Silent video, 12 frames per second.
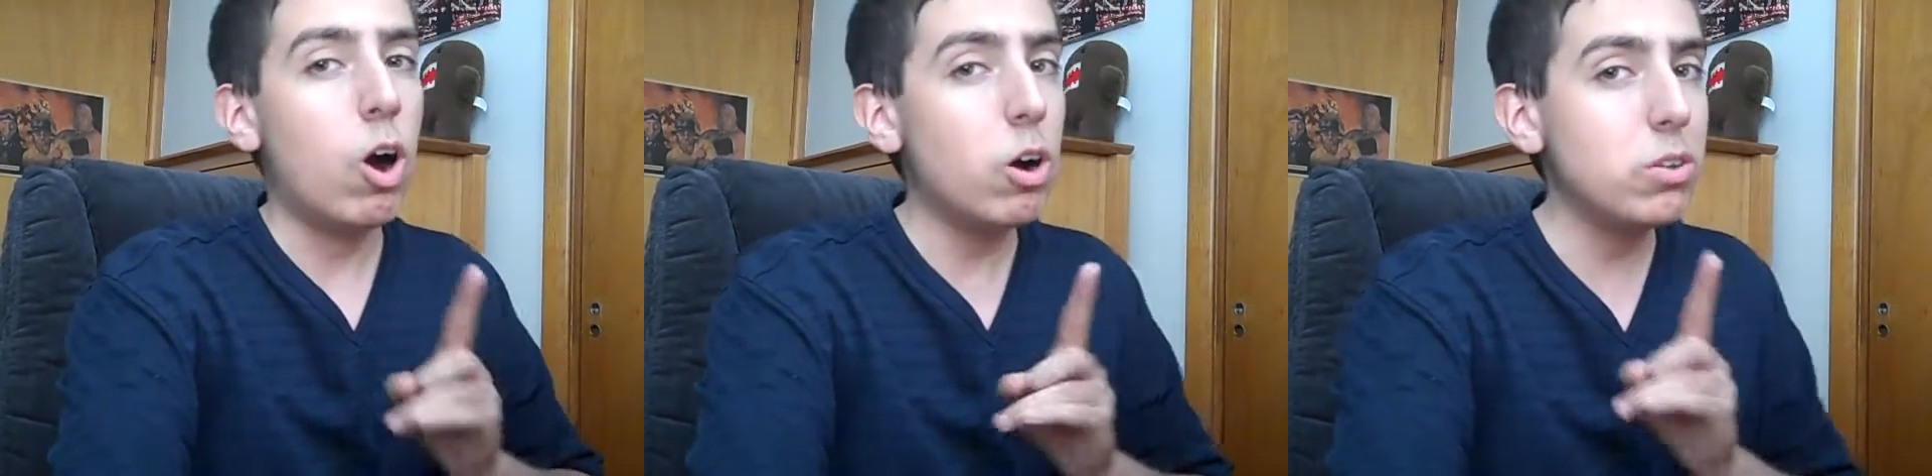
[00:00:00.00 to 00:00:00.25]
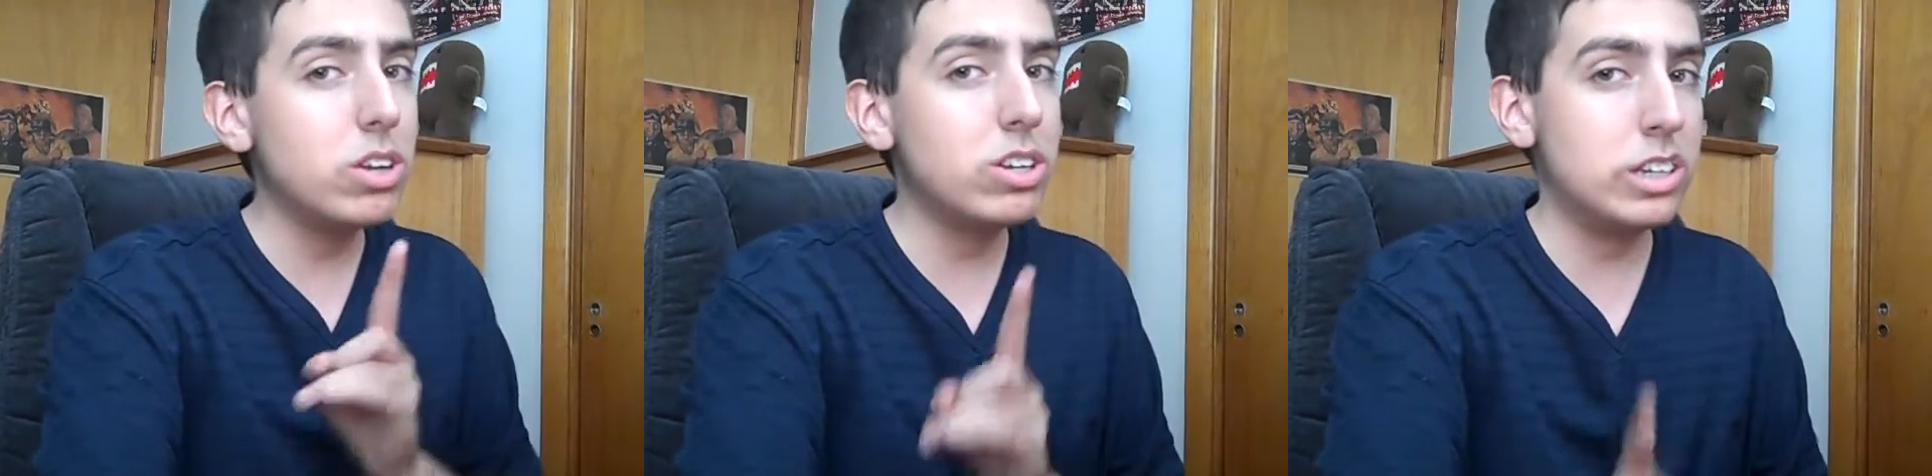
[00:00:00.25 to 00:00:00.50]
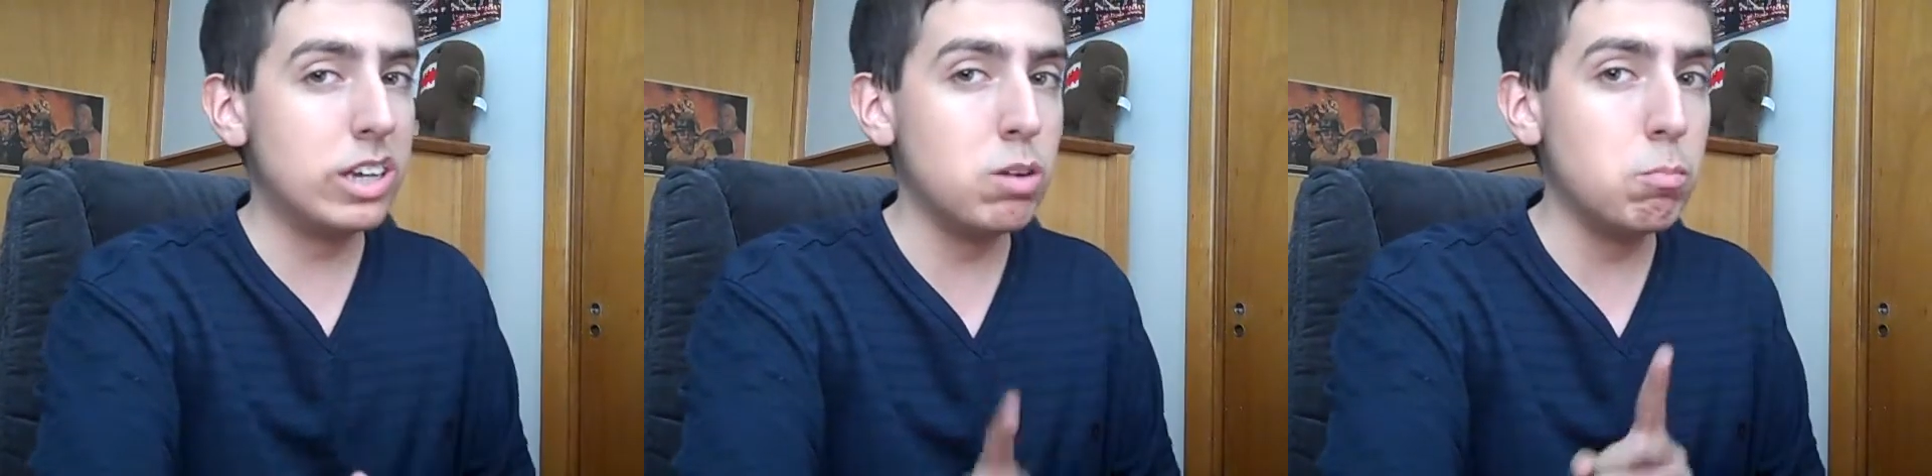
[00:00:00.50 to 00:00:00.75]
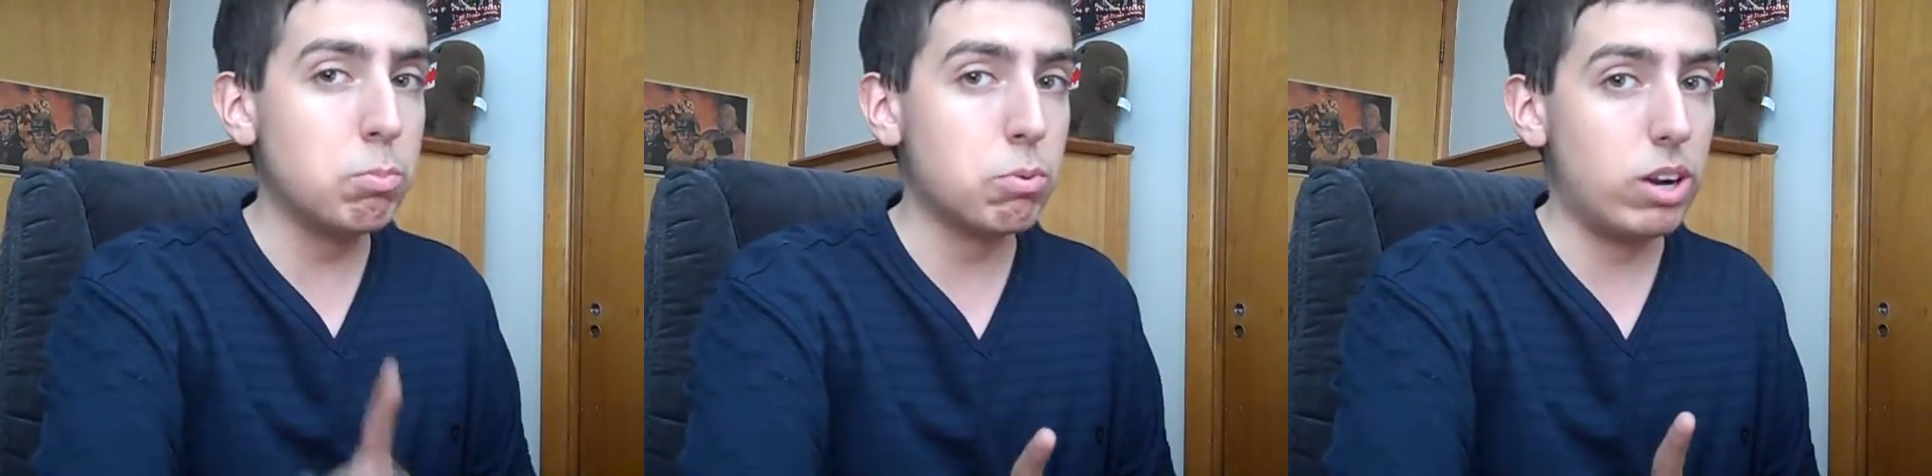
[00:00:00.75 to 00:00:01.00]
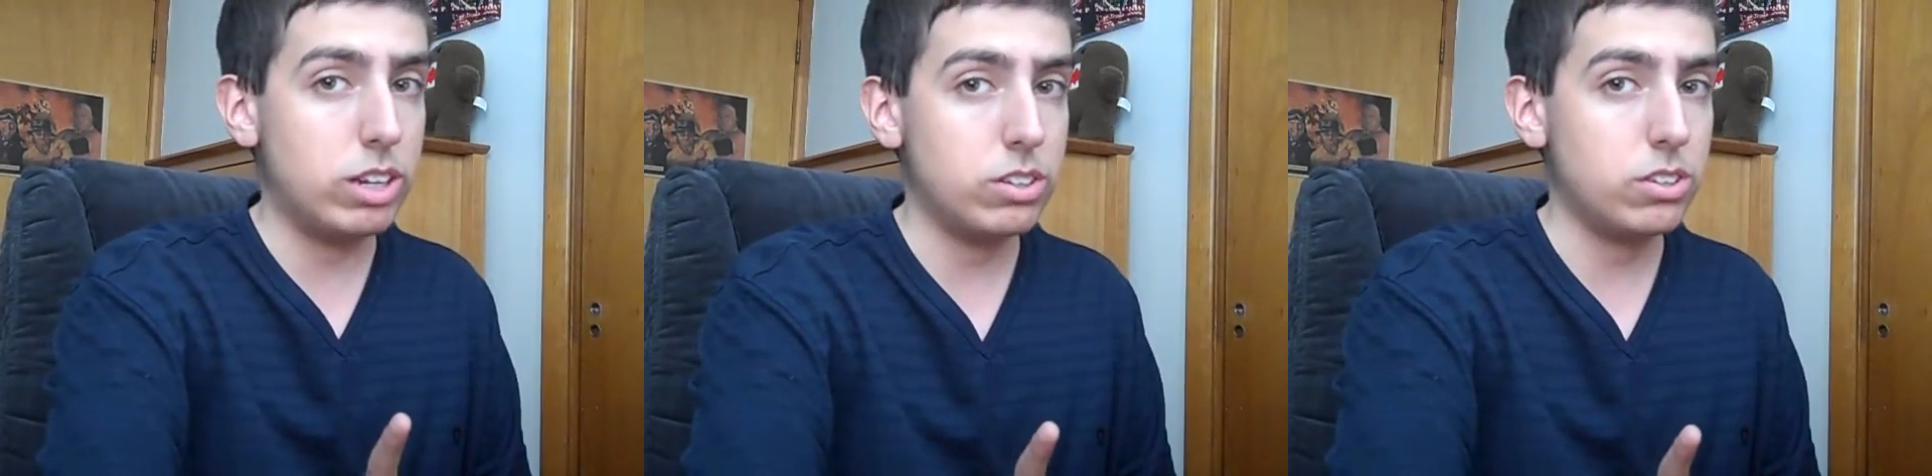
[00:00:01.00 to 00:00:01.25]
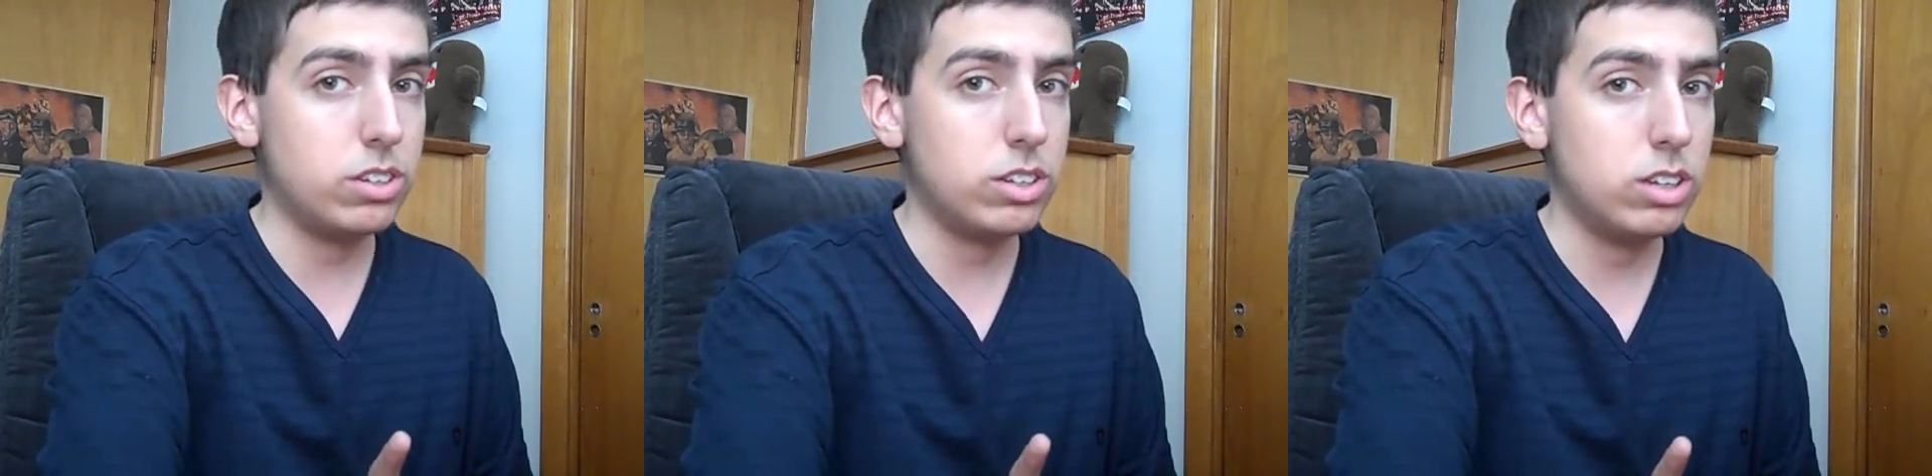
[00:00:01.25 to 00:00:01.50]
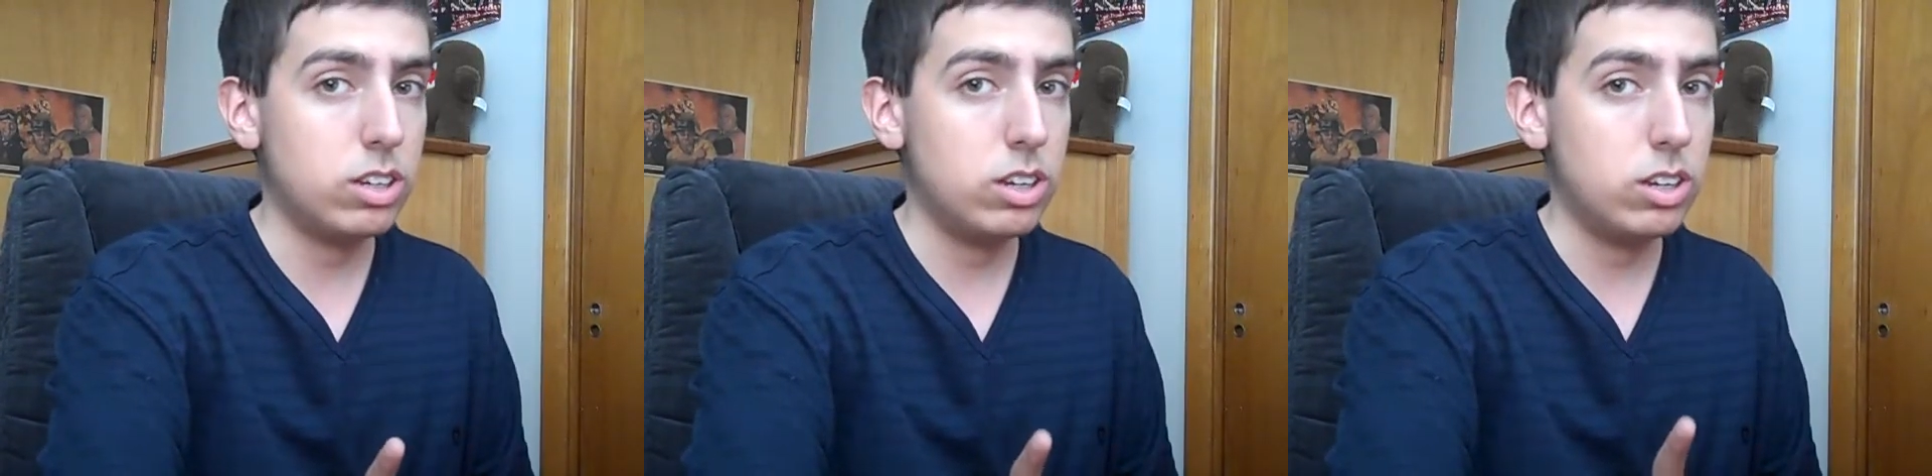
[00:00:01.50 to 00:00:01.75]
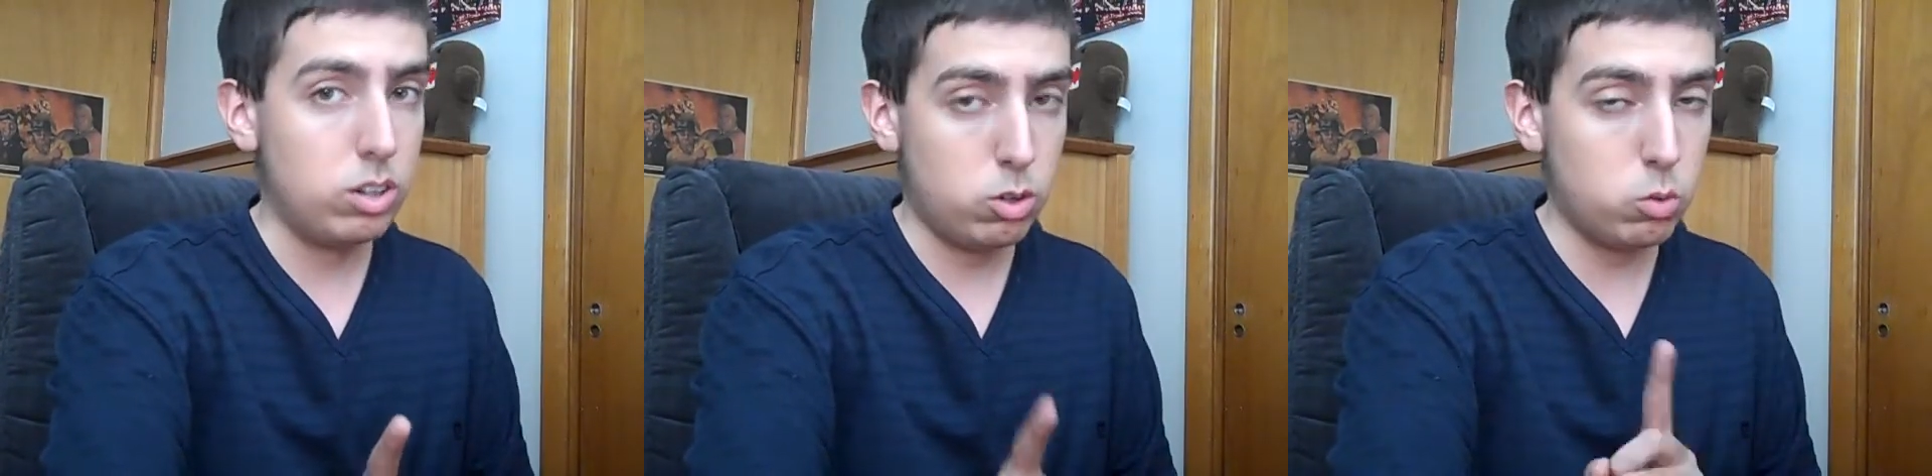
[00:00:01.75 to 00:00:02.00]
are the same price
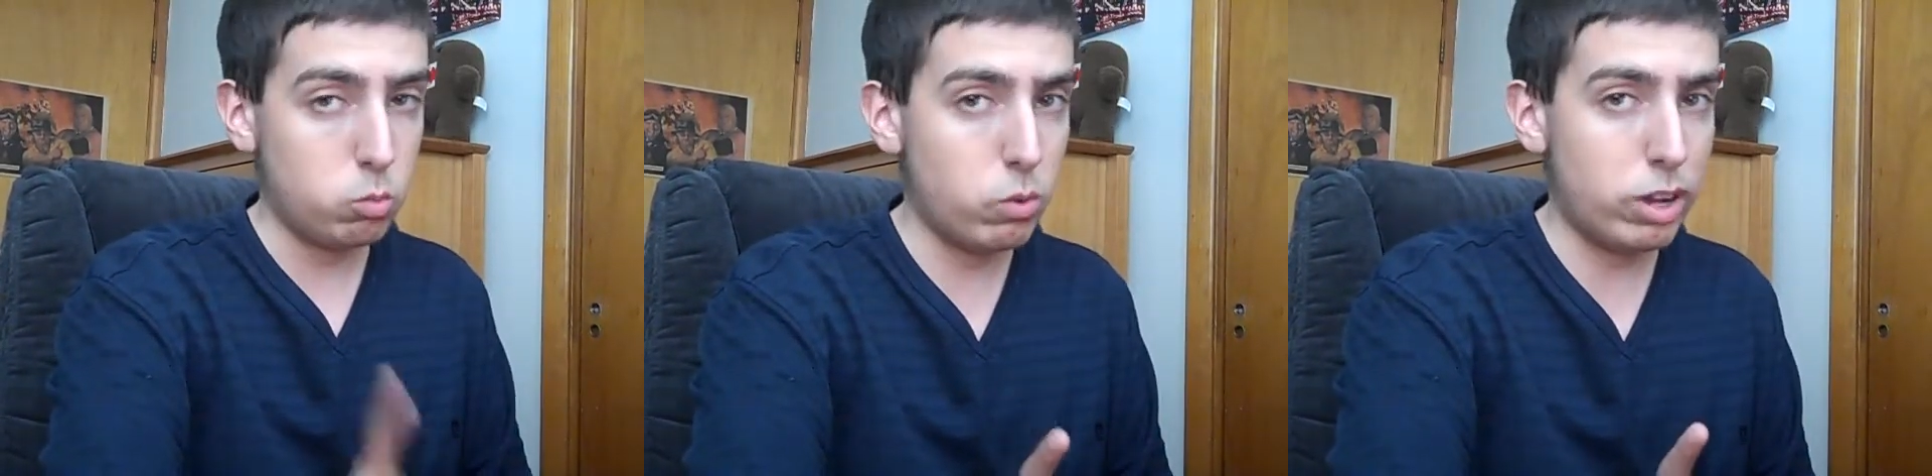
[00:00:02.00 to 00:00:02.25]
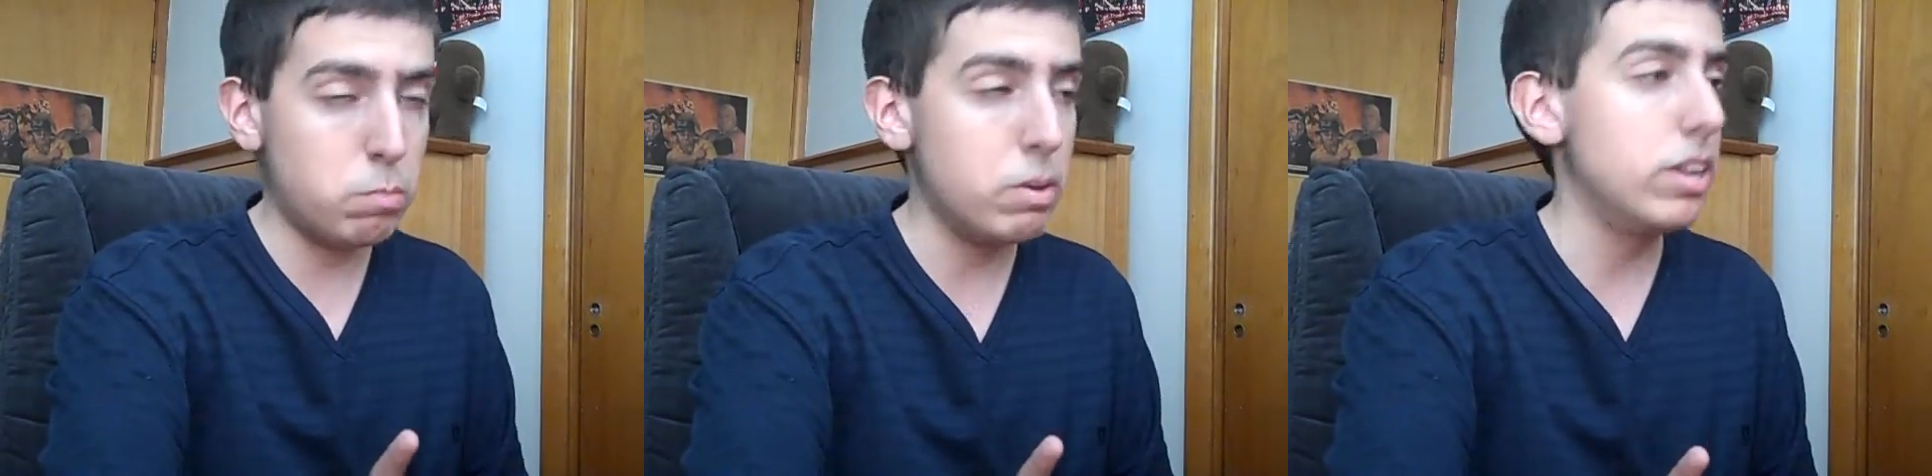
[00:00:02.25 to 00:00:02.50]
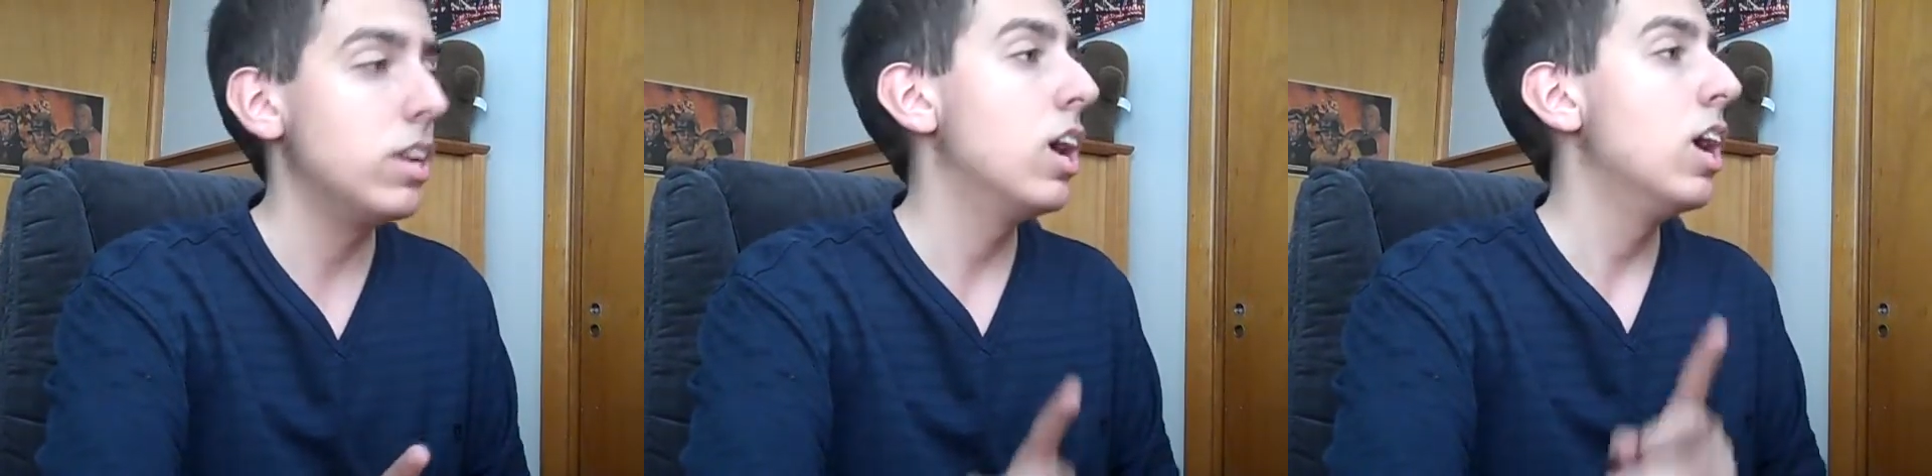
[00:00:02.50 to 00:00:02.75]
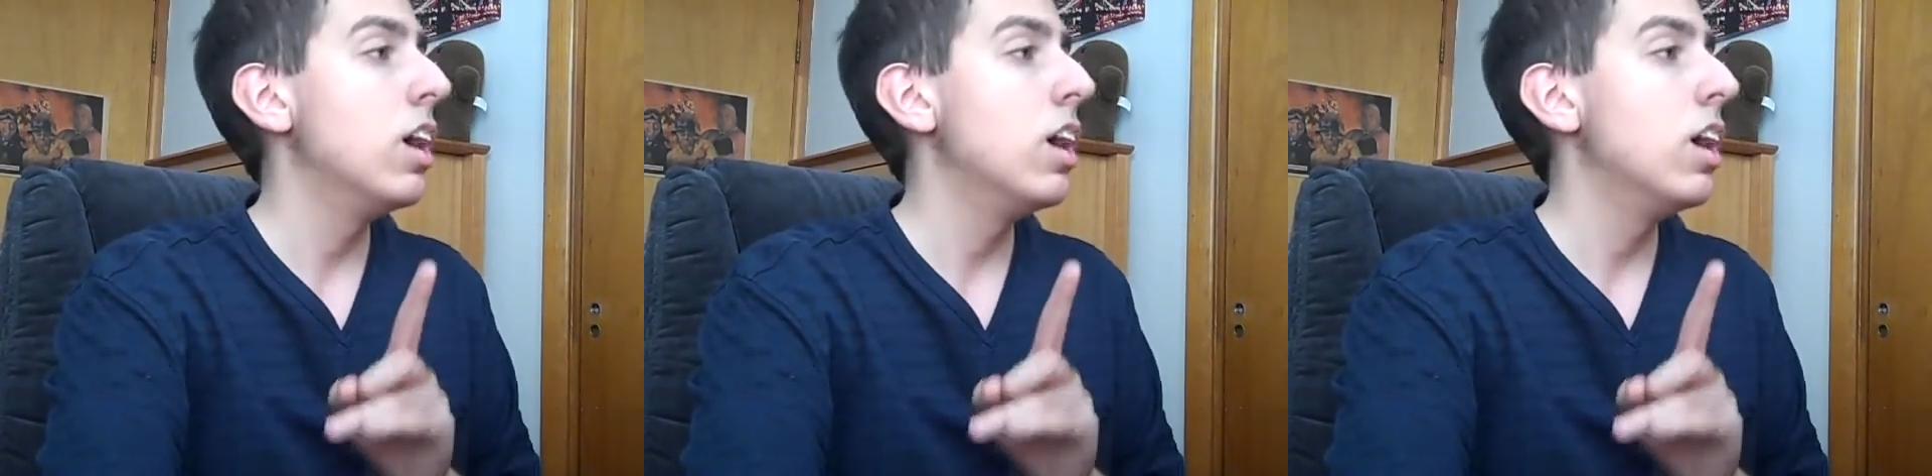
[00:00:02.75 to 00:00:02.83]
wait a minute.